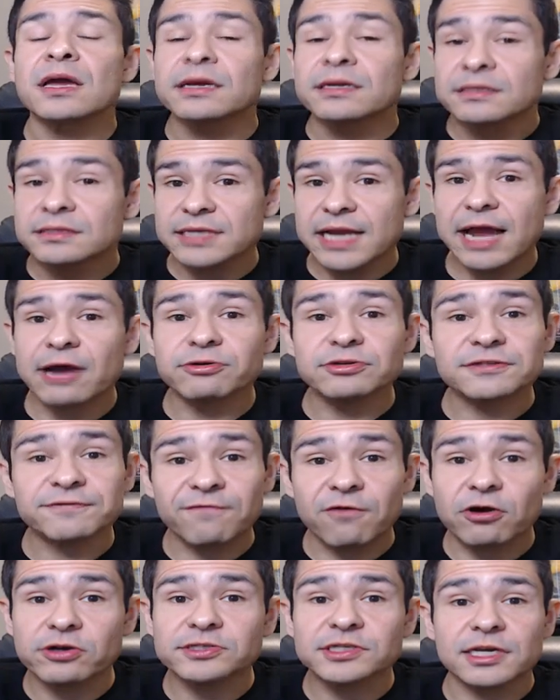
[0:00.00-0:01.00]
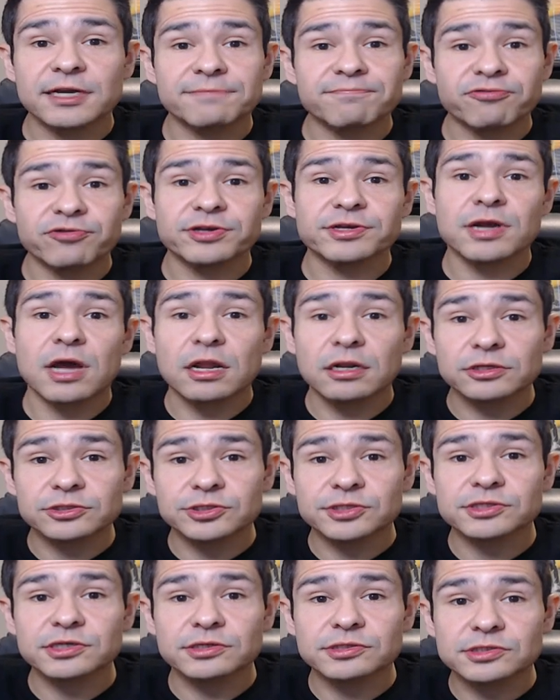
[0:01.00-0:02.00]
Now, as far as any pre-knowledge
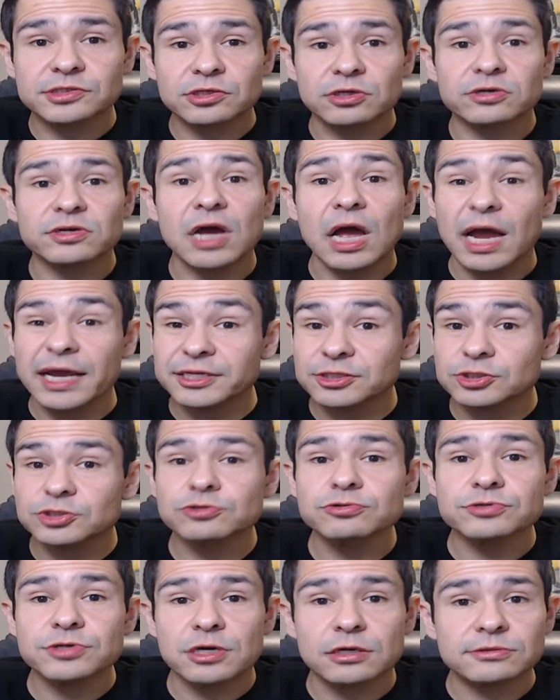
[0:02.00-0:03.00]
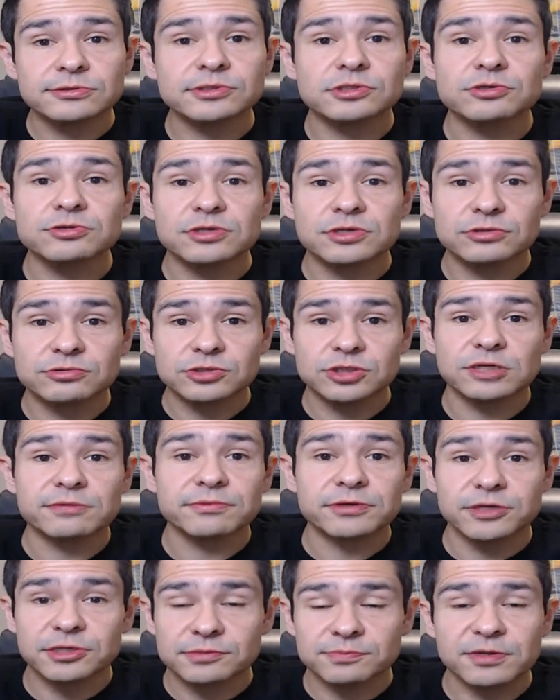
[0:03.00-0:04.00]
is concerned, I do know Studio
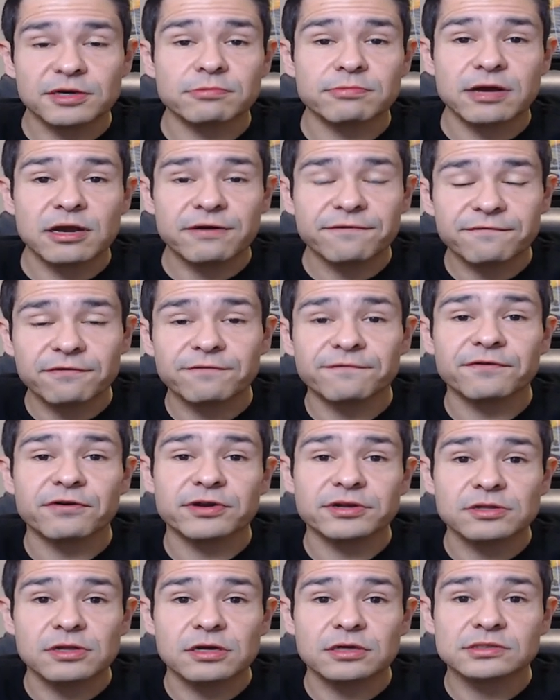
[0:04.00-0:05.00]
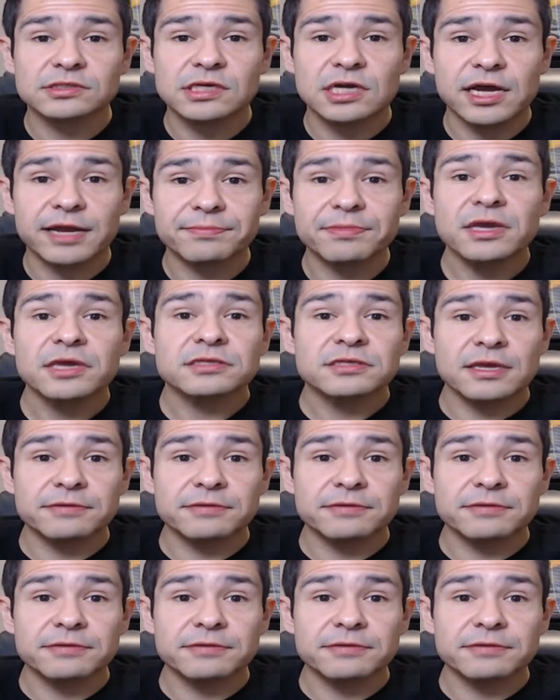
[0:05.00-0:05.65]
Ghibli has been around for a very long time.